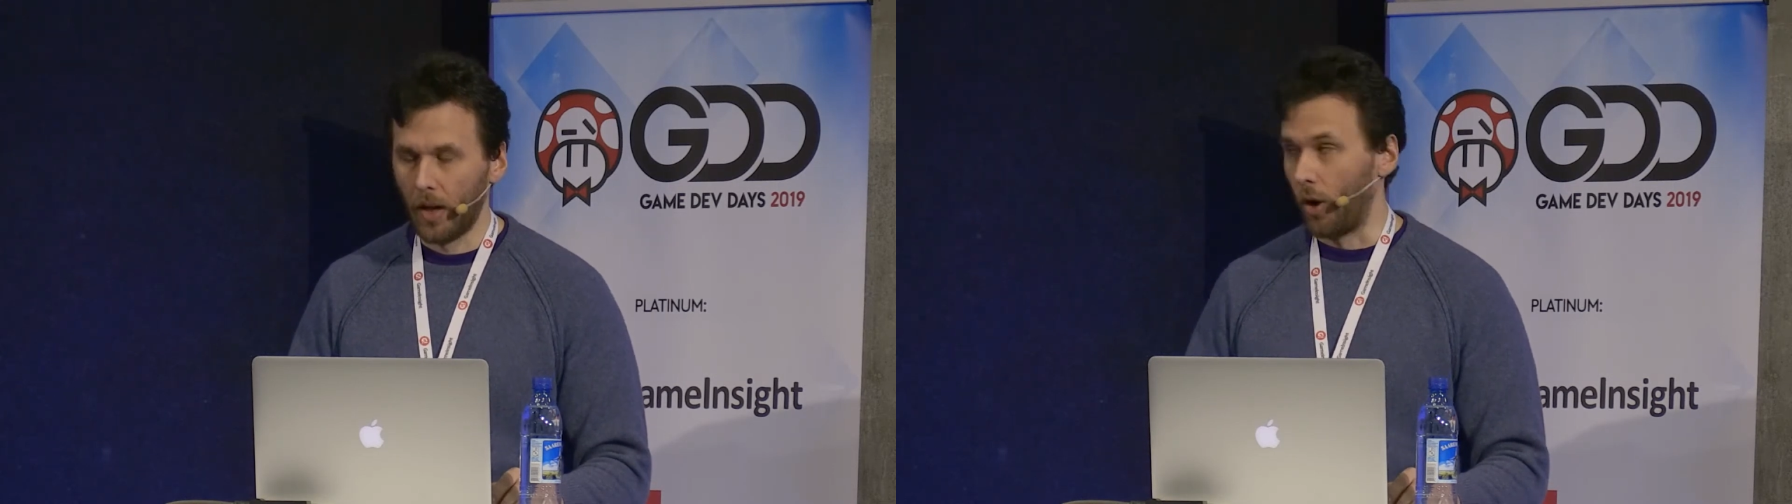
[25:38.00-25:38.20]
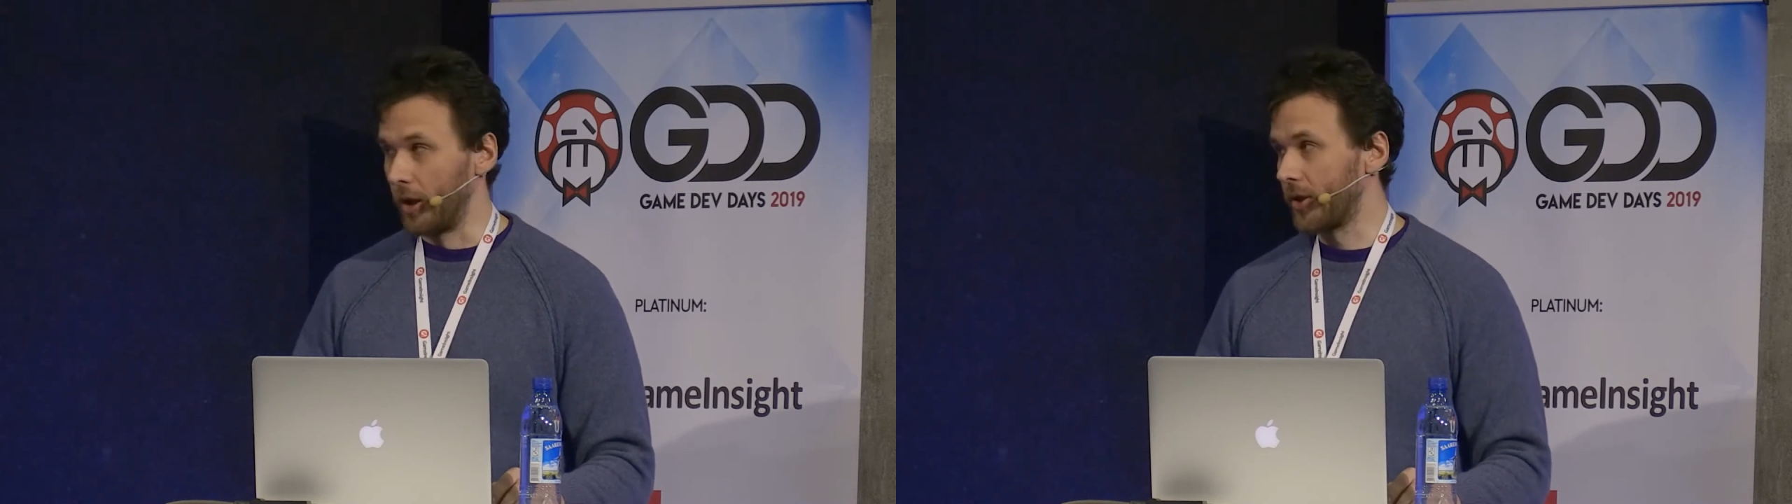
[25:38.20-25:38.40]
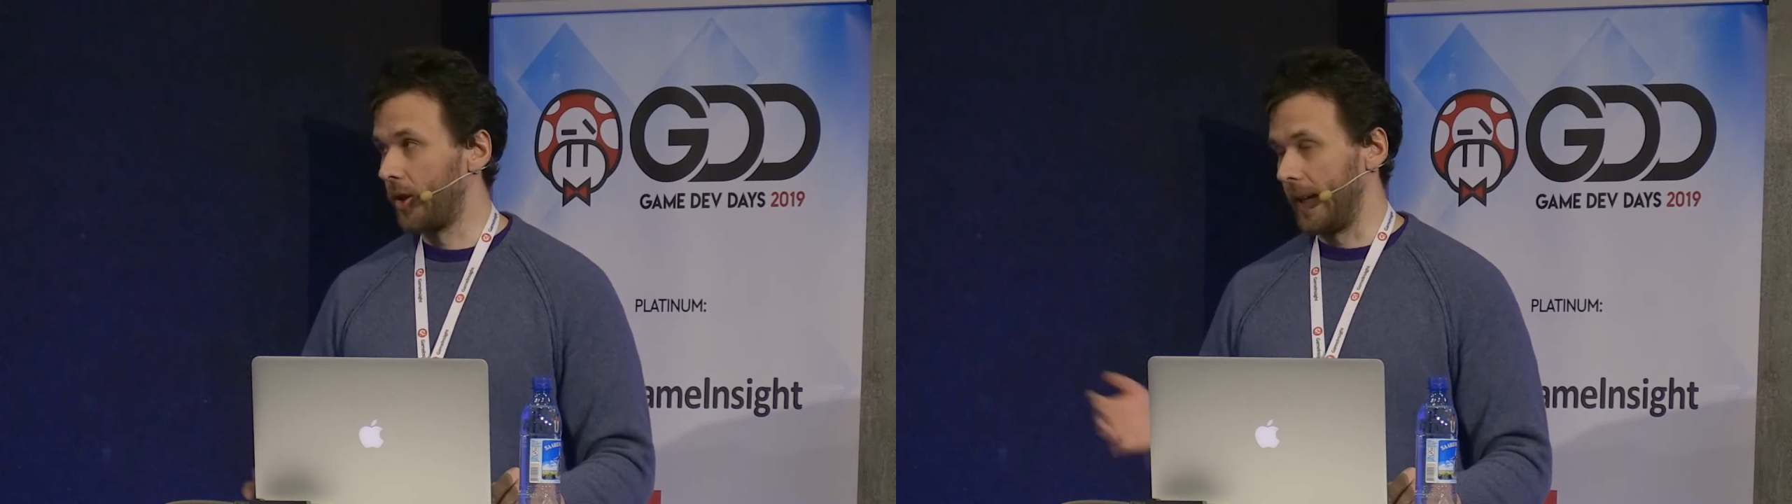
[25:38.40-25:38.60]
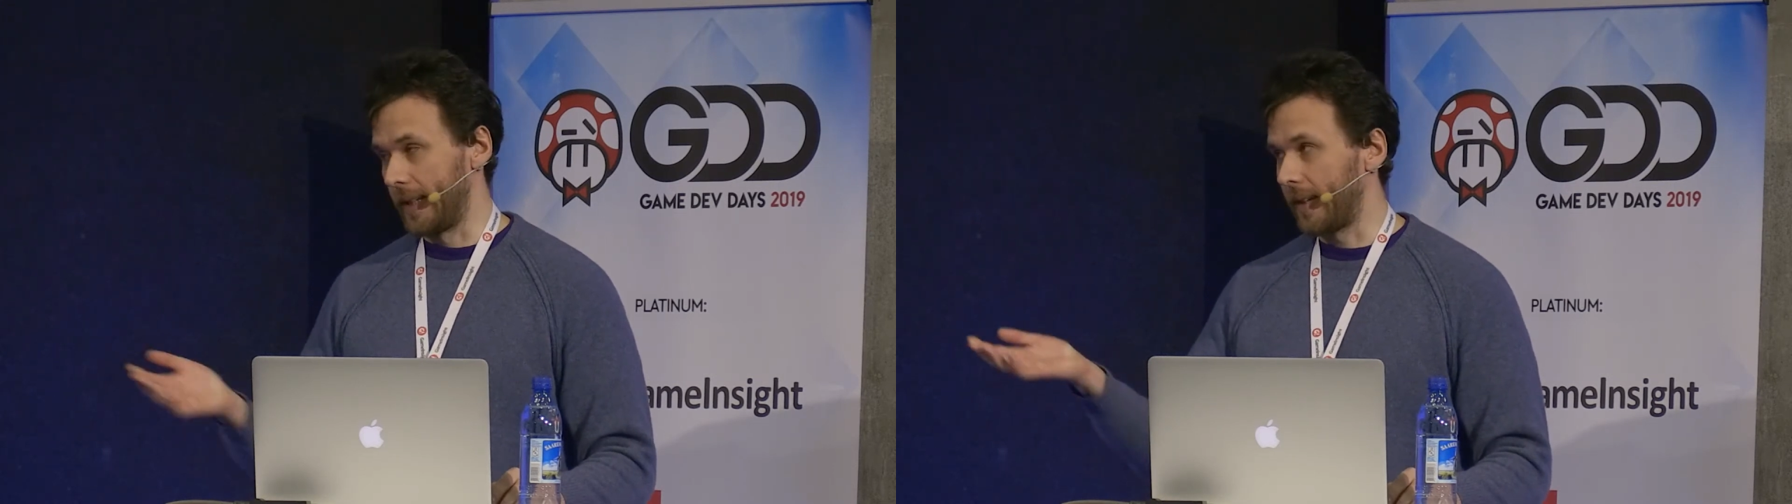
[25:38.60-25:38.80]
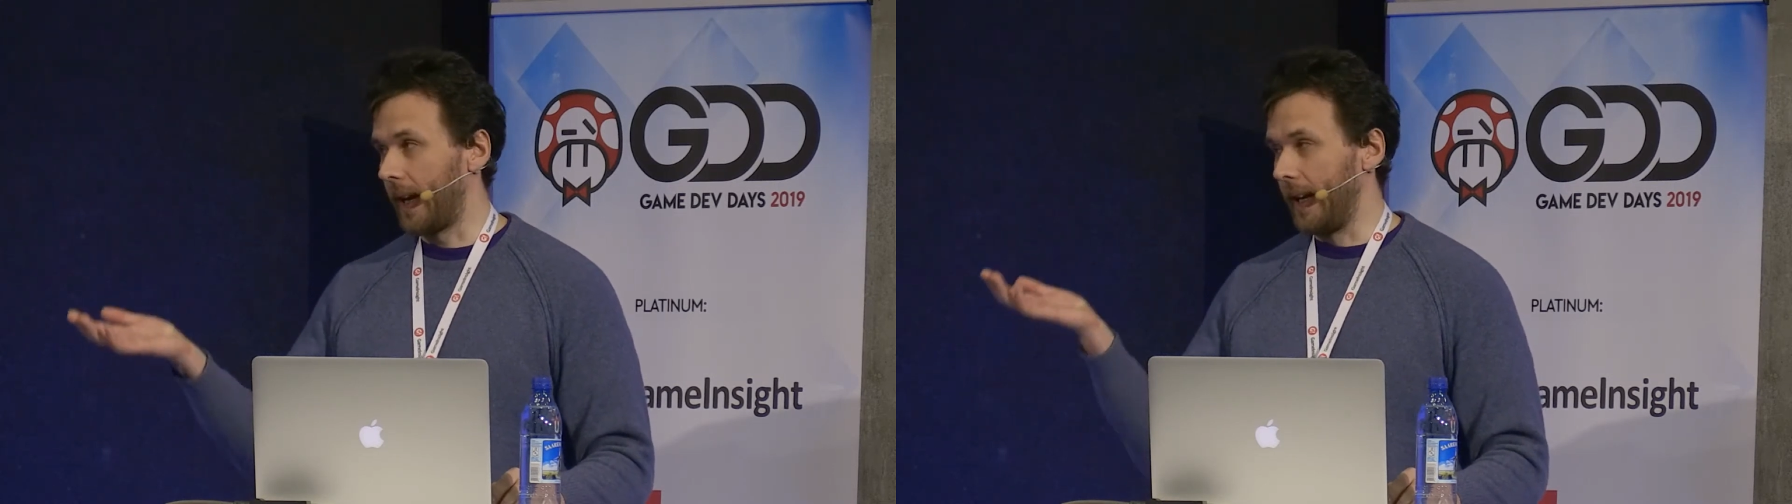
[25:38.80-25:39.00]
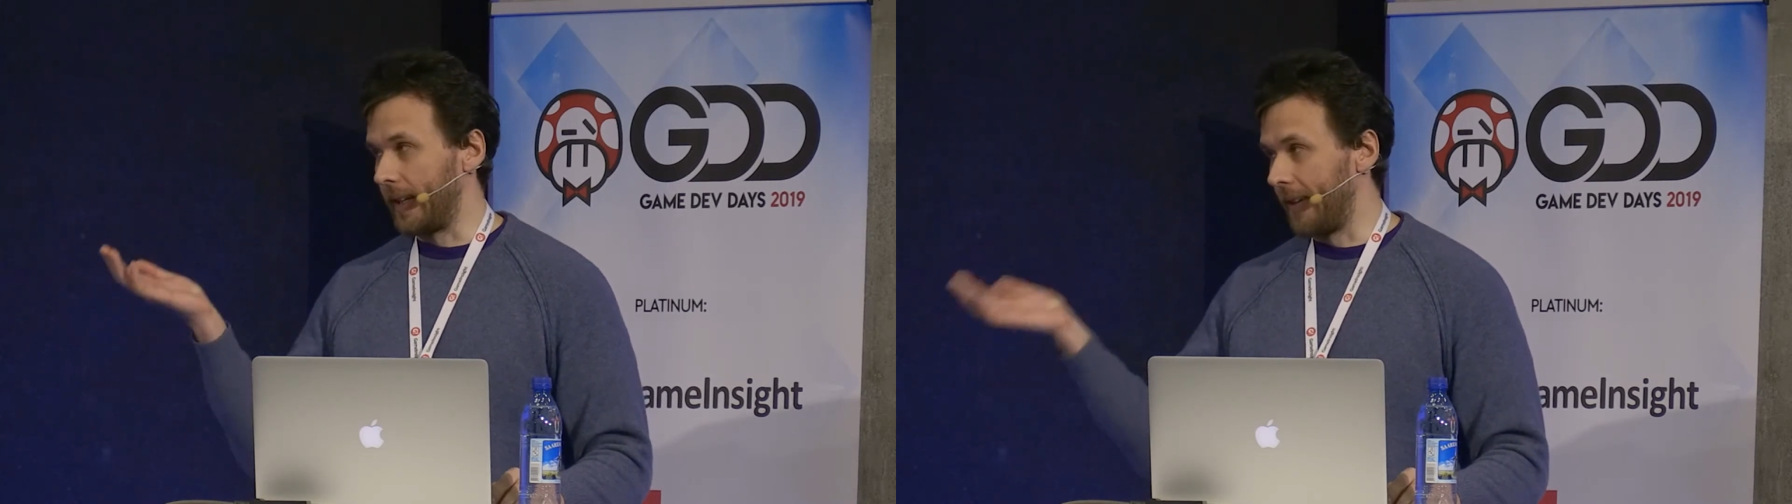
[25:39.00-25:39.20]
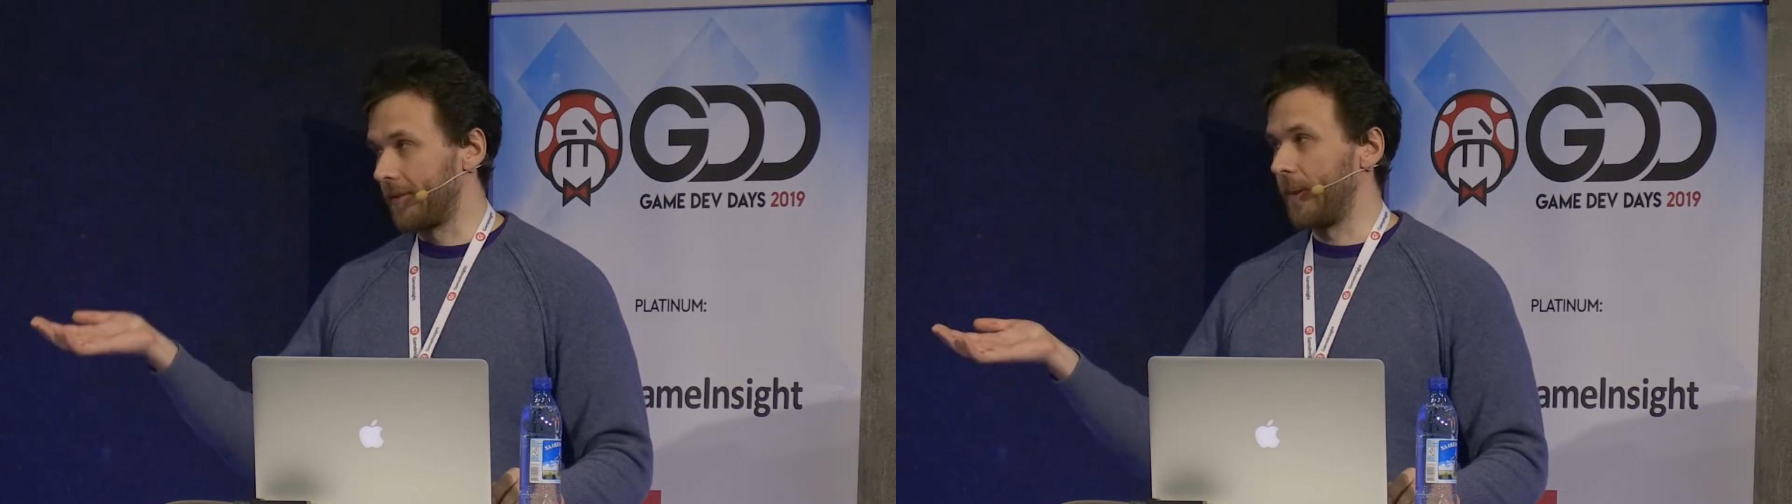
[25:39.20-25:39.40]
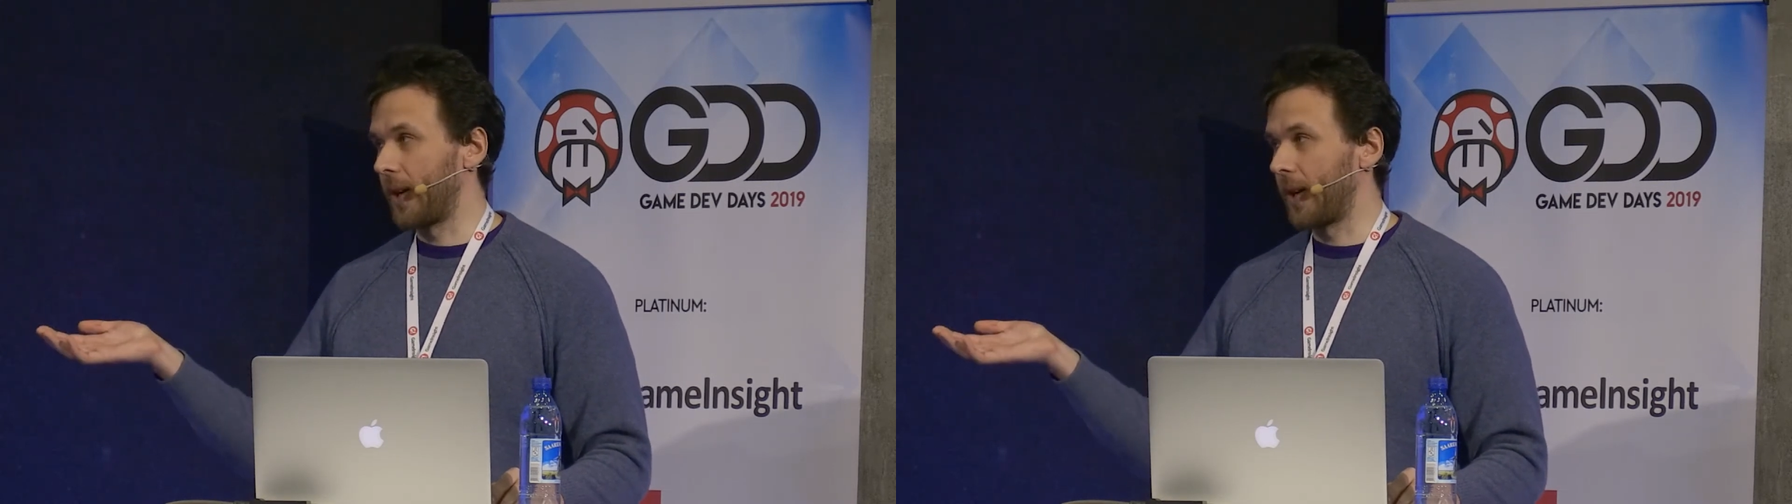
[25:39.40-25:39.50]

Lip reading: Also, it gives